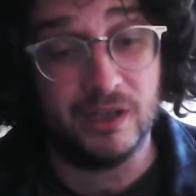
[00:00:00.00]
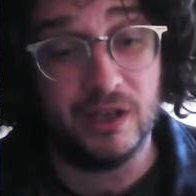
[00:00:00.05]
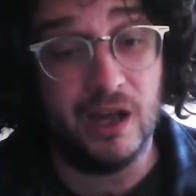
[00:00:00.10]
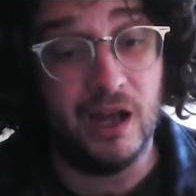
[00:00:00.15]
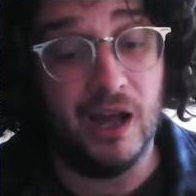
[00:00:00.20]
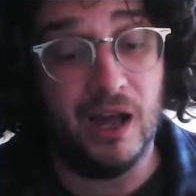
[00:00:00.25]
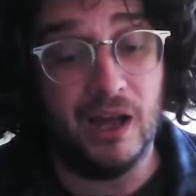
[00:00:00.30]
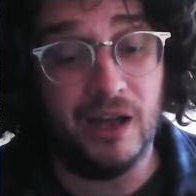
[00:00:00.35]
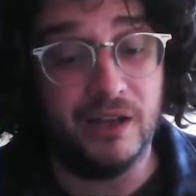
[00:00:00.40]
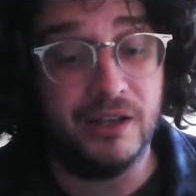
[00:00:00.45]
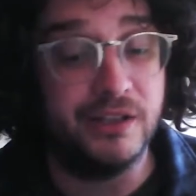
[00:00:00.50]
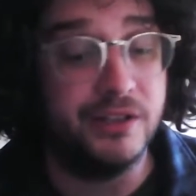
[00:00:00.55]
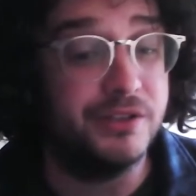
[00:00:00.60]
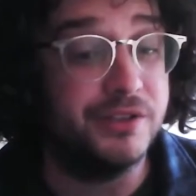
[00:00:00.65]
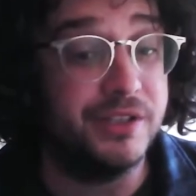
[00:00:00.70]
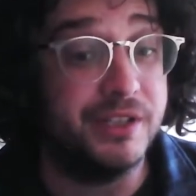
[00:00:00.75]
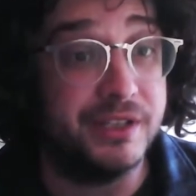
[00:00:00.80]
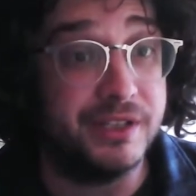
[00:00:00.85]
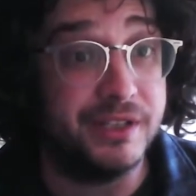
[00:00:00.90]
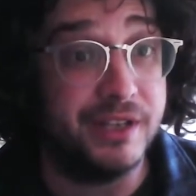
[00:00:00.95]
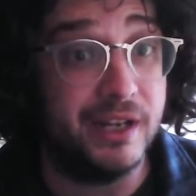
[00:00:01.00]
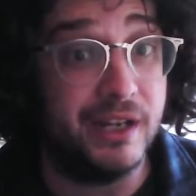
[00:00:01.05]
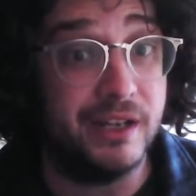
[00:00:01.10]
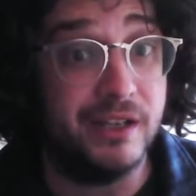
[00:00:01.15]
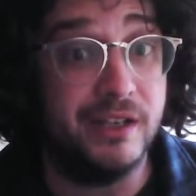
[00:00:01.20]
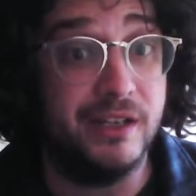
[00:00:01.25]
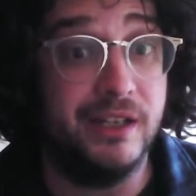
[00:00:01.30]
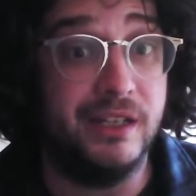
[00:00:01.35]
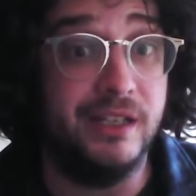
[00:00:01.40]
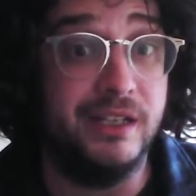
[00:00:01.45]
uh, use the internet
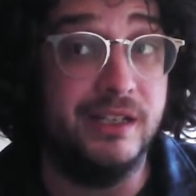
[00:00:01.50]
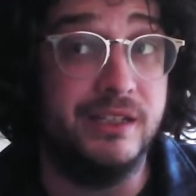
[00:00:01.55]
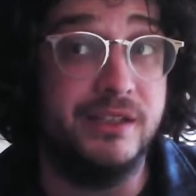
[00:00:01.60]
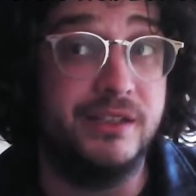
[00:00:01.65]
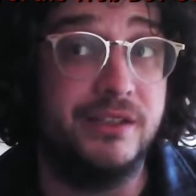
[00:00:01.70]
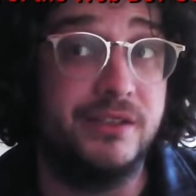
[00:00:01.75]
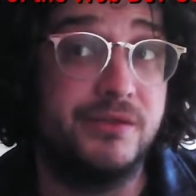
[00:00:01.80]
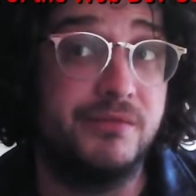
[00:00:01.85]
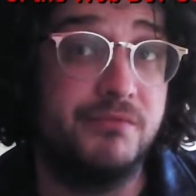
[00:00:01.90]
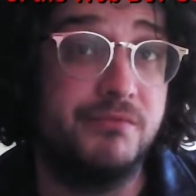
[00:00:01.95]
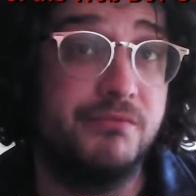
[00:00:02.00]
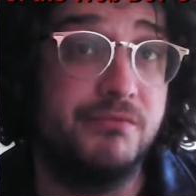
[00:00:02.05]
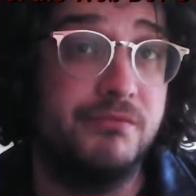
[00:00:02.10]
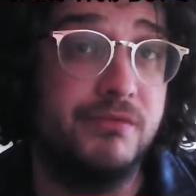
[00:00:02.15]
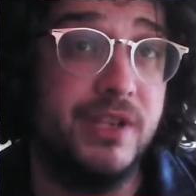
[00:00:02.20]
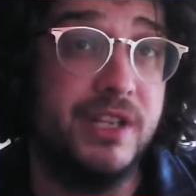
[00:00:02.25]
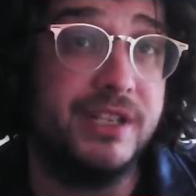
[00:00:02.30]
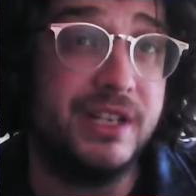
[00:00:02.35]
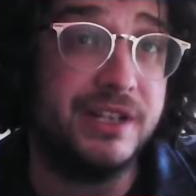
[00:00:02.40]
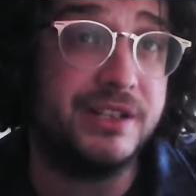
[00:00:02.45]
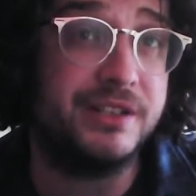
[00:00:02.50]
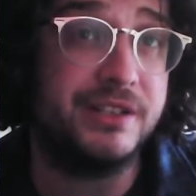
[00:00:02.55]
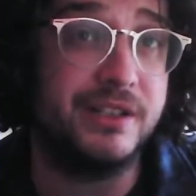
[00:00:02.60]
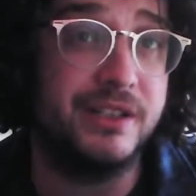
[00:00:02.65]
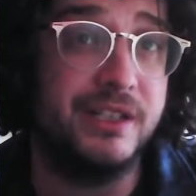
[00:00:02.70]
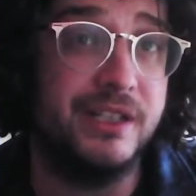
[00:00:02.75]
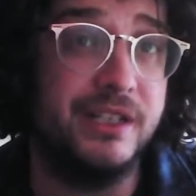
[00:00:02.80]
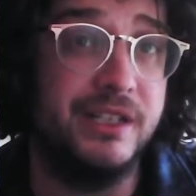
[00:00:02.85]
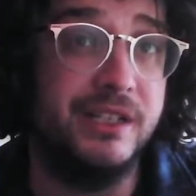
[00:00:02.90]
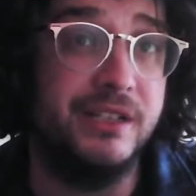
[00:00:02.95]
is
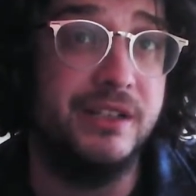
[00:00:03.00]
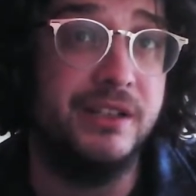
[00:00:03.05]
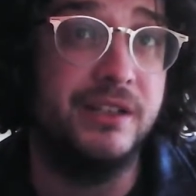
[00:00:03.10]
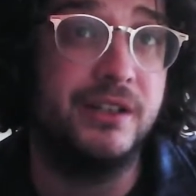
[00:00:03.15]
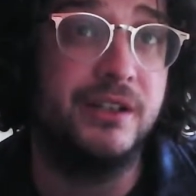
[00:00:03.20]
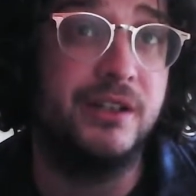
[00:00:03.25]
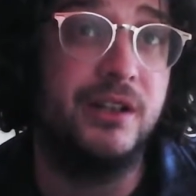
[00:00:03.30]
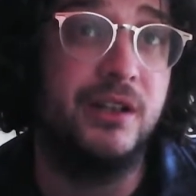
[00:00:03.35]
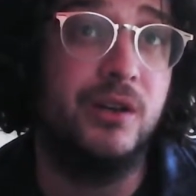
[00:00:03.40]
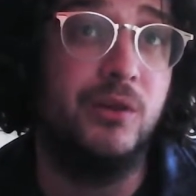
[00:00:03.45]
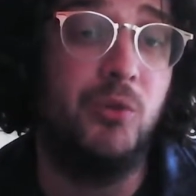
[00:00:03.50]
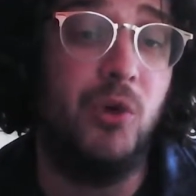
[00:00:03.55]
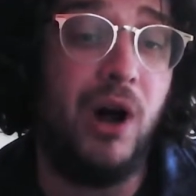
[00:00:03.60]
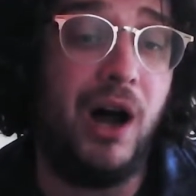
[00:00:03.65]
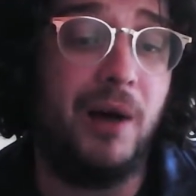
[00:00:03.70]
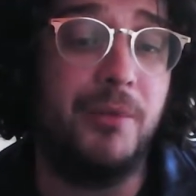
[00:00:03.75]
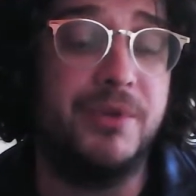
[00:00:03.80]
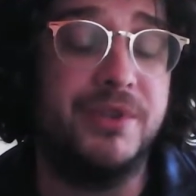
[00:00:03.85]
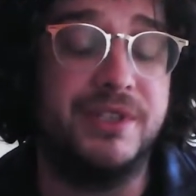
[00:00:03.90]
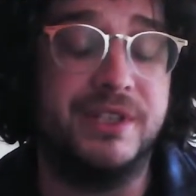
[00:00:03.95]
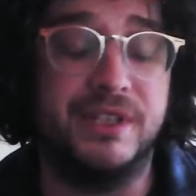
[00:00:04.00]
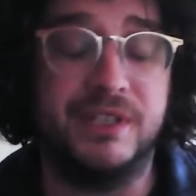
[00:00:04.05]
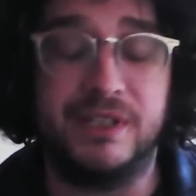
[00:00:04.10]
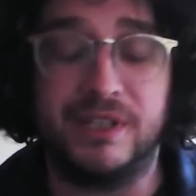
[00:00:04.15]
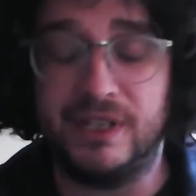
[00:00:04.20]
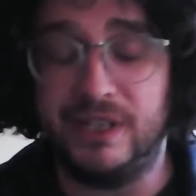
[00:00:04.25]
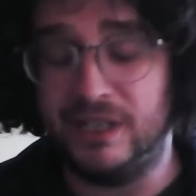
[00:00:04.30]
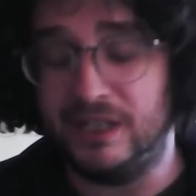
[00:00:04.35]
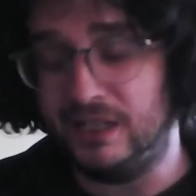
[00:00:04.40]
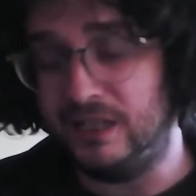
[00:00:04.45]
essentially what happens
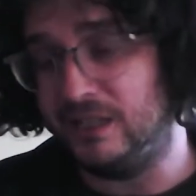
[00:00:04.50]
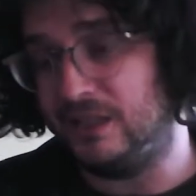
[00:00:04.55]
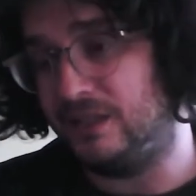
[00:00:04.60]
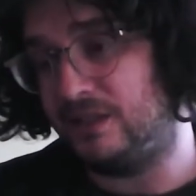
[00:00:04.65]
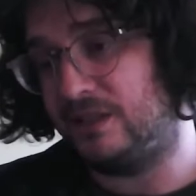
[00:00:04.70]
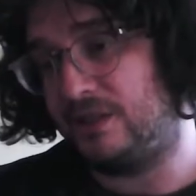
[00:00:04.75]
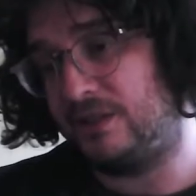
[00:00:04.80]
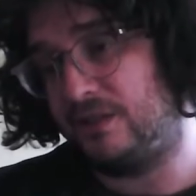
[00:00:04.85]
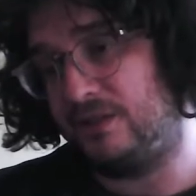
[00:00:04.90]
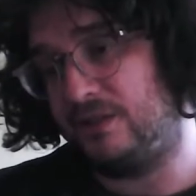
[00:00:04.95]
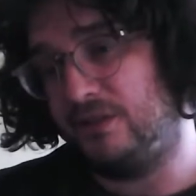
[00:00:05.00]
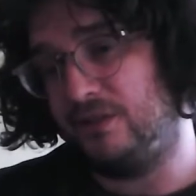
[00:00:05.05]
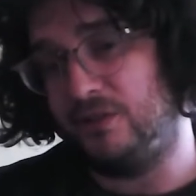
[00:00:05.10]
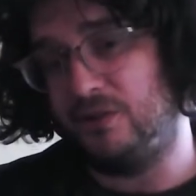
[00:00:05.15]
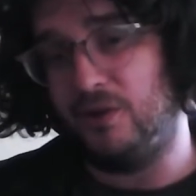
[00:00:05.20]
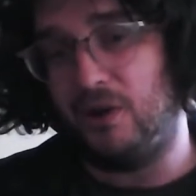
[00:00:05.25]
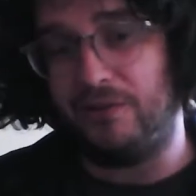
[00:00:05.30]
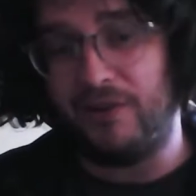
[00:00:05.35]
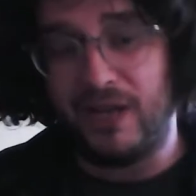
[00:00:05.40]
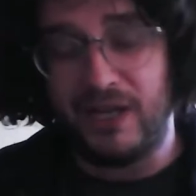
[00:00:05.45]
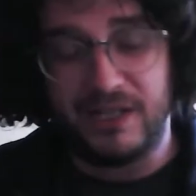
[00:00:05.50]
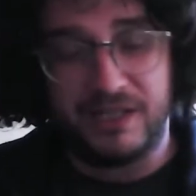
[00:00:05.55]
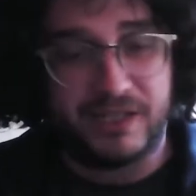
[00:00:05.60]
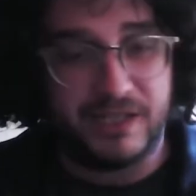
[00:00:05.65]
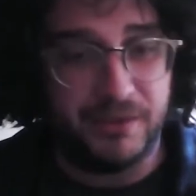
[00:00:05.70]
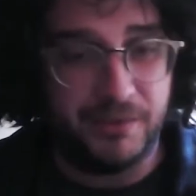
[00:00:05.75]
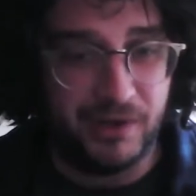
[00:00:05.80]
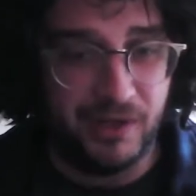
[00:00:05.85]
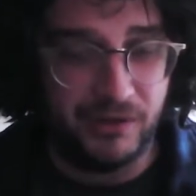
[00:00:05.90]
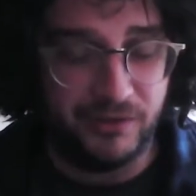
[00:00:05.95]
is is you have a
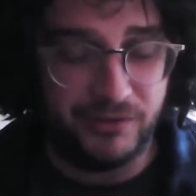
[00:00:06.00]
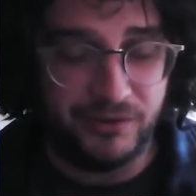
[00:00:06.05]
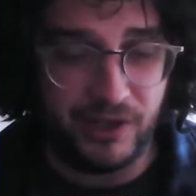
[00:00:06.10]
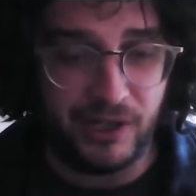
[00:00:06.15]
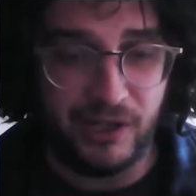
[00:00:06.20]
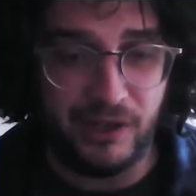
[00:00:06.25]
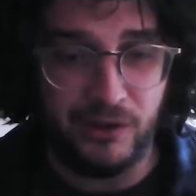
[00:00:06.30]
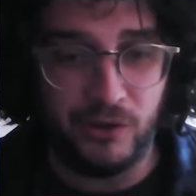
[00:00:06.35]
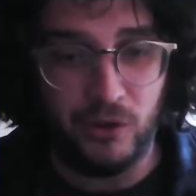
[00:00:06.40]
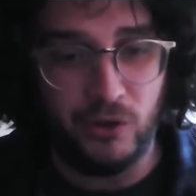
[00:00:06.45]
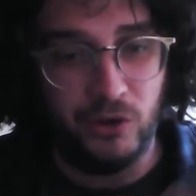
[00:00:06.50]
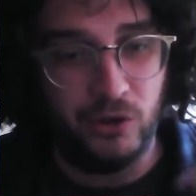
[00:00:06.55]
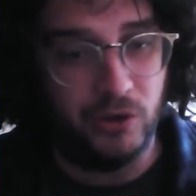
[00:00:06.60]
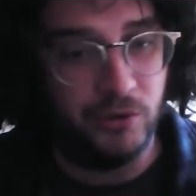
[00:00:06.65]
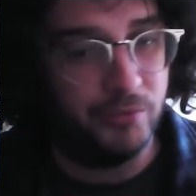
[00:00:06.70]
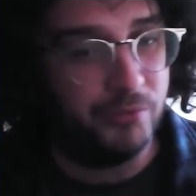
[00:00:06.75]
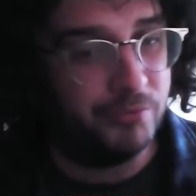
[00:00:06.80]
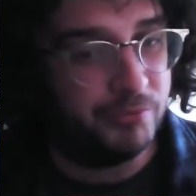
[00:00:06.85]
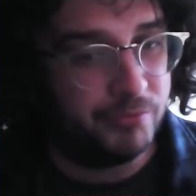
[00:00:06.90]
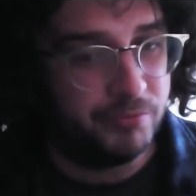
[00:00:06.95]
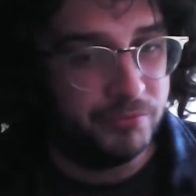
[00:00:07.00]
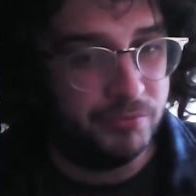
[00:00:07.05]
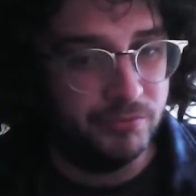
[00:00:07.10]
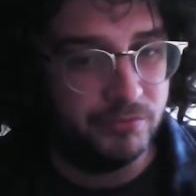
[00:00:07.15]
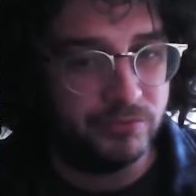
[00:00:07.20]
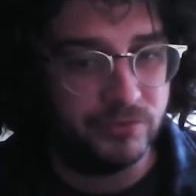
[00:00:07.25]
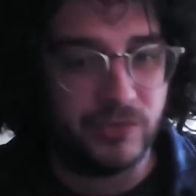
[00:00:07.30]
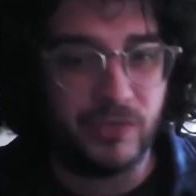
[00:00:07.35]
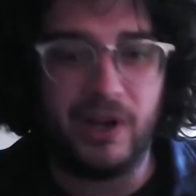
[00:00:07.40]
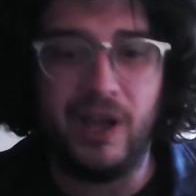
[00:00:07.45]
HTML file or
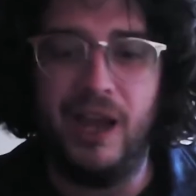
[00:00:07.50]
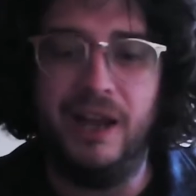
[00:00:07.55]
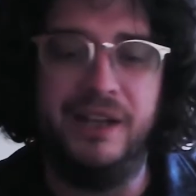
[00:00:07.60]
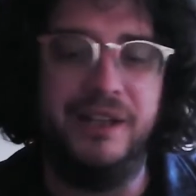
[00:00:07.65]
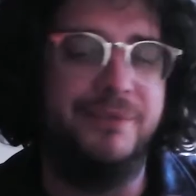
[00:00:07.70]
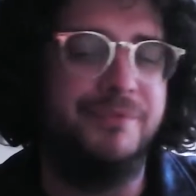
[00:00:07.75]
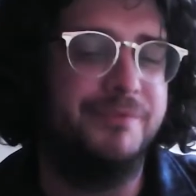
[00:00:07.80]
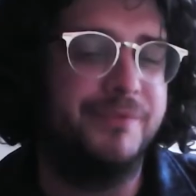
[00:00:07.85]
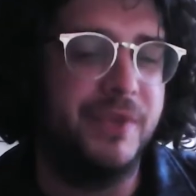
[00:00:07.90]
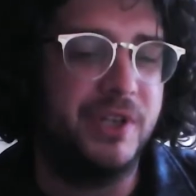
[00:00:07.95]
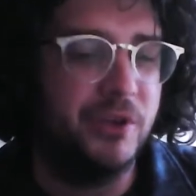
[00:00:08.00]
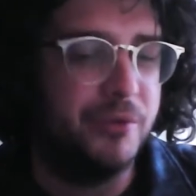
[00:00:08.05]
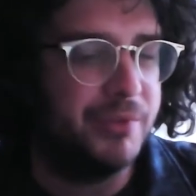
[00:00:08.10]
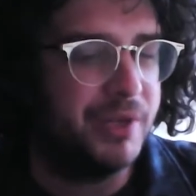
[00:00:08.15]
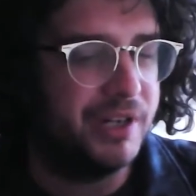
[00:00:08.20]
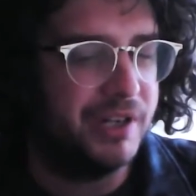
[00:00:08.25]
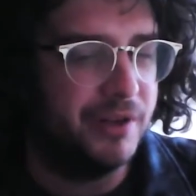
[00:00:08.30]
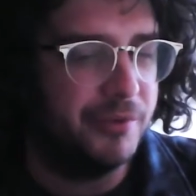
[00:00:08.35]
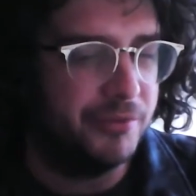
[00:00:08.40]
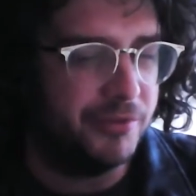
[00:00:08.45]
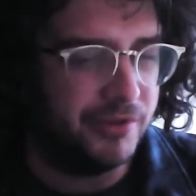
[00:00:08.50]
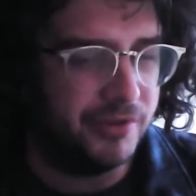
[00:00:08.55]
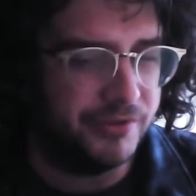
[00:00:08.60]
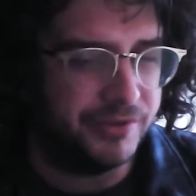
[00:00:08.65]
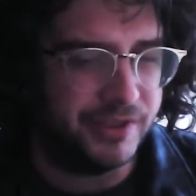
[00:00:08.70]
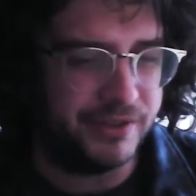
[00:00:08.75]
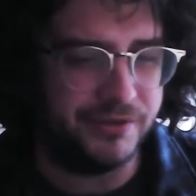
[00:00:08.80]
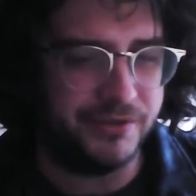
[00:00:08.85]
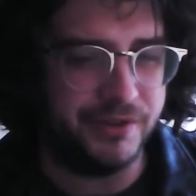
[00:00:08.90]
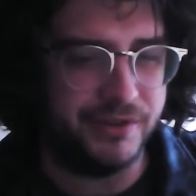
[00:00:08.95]
any it can be a number of
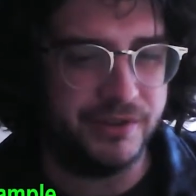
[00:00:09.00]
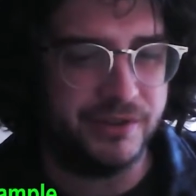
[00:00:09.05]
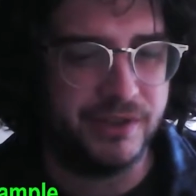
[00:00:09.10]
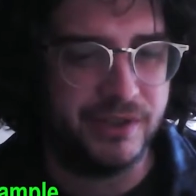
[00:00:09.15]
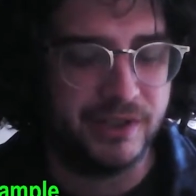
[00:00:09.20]
different